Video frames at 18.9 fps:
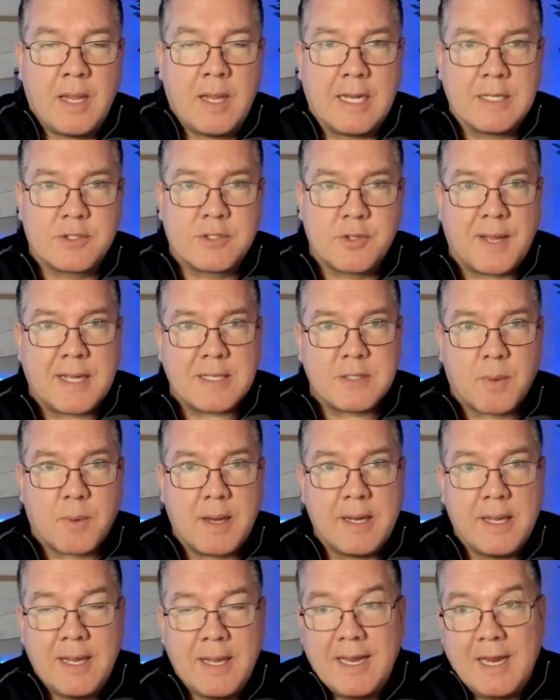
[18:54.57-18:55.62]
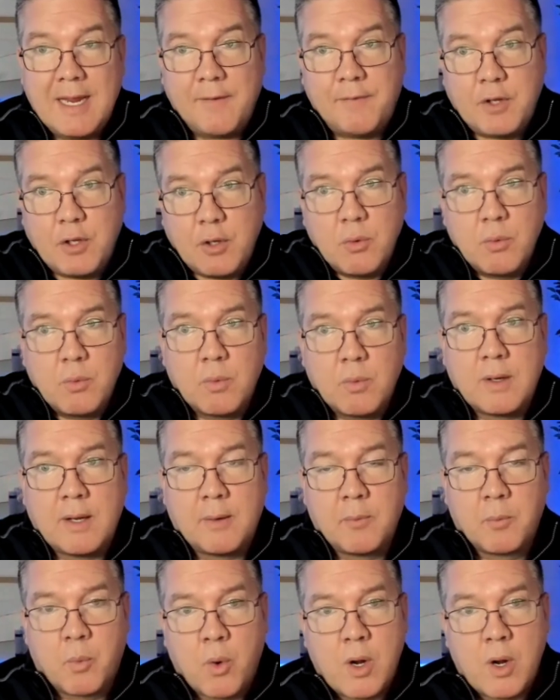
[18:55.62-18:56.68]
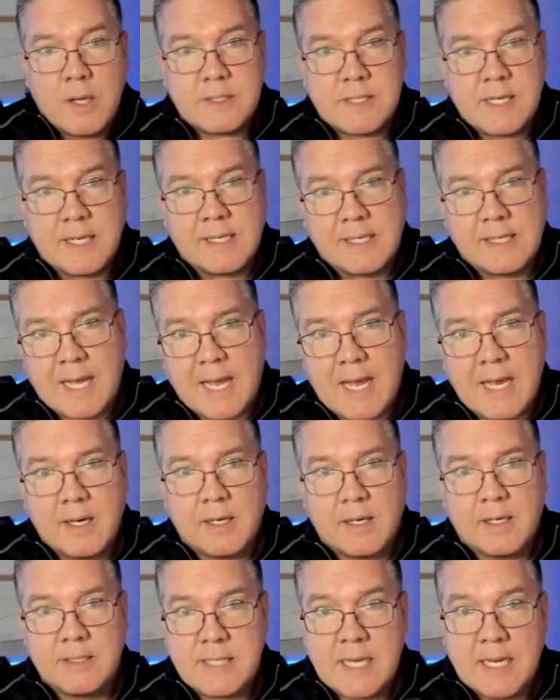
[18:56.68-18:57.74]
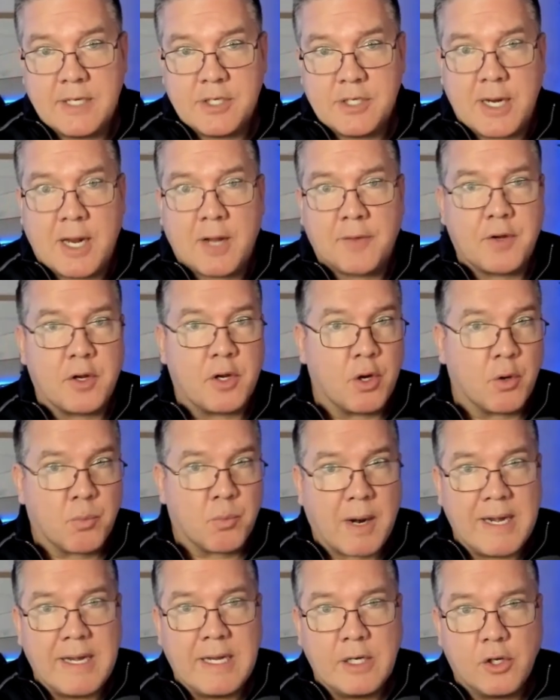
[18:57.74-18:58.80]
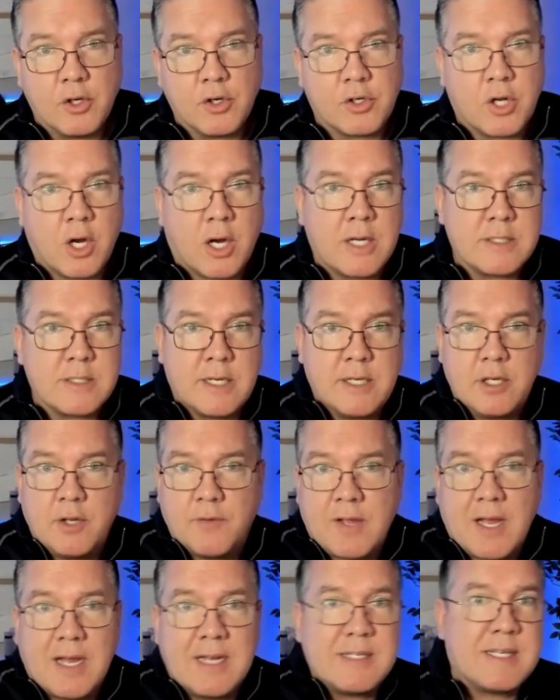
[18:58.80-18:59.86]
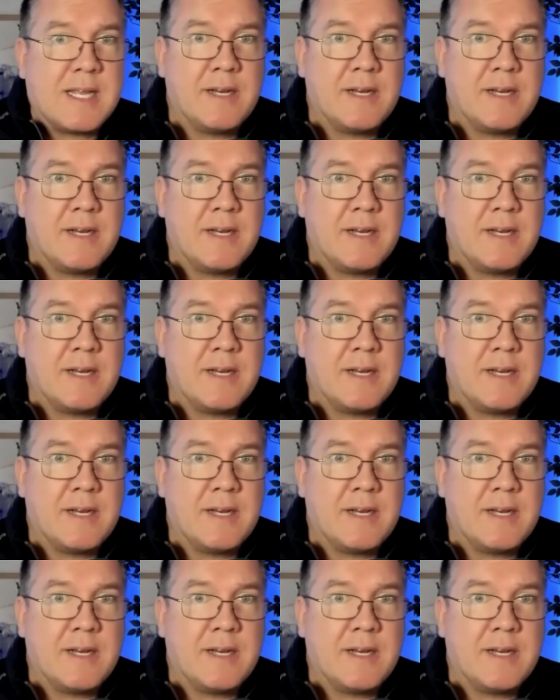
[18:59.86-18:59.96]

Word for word: And so that's why if you uh, want to get attention out there, you're writing good content, you've got